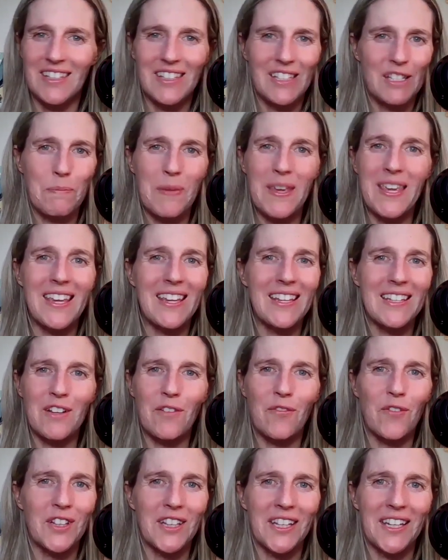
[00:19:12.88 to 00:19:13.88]
speaking
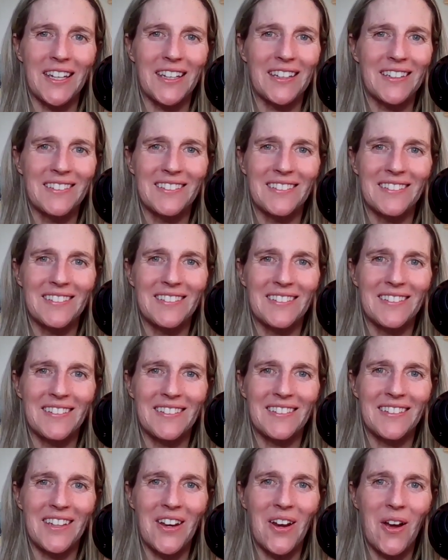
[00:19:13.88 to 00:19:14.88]
differently,
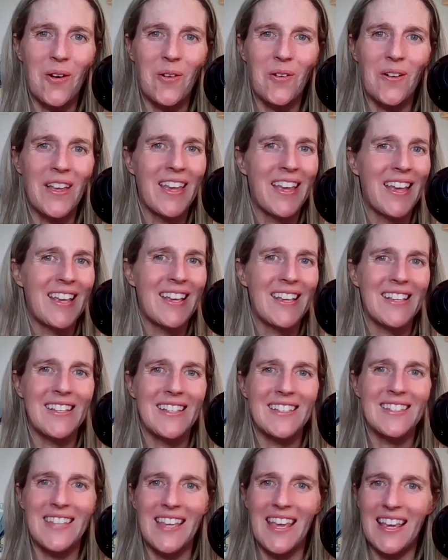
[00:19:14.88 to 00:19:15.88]
you know,
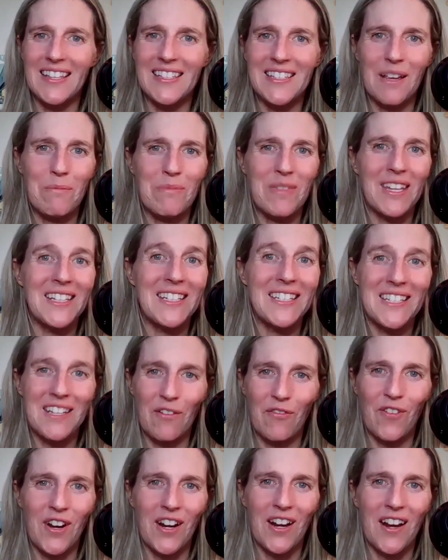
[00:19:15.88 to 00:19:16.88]
saying something
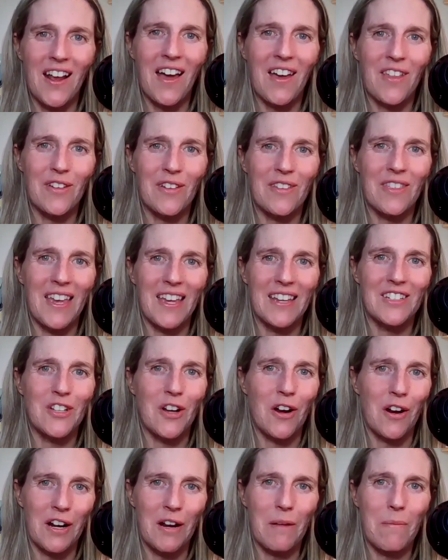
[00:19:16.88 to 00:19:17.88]
different other than
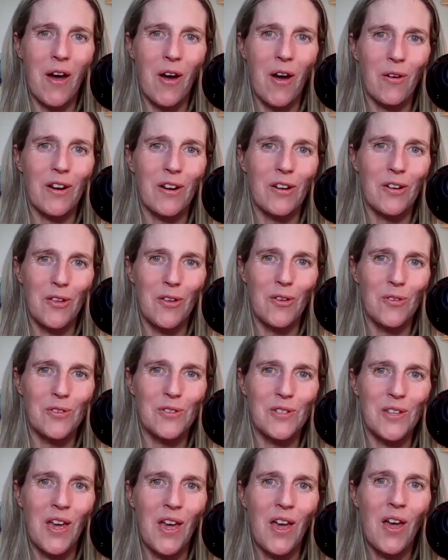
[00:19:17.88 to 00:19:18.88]
talking about
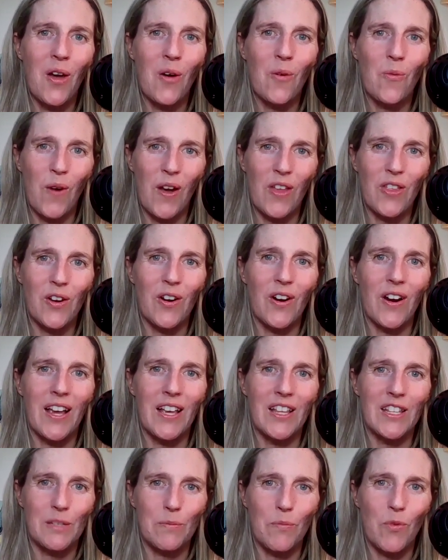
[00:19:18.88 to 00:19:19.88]
news, weather,
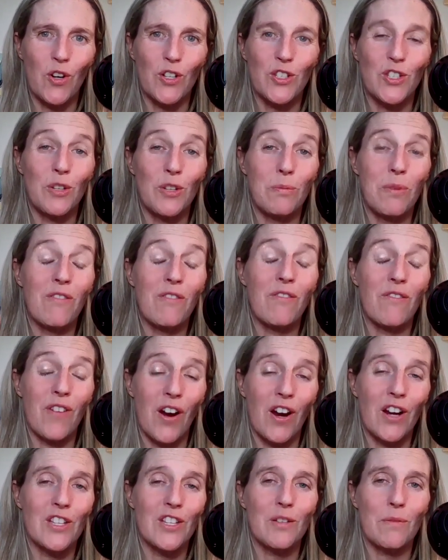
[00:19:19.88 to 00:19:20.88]
and sports. You'd be
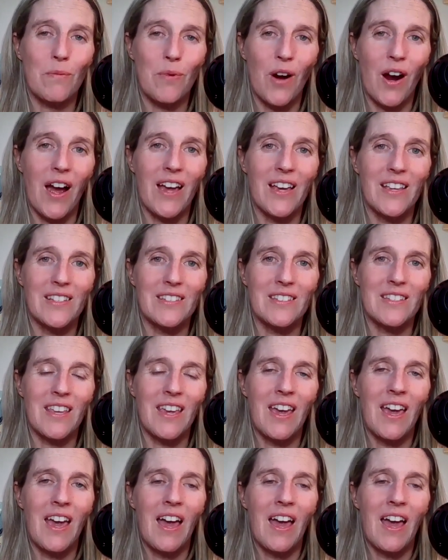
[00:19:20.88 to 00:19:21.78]
very surprised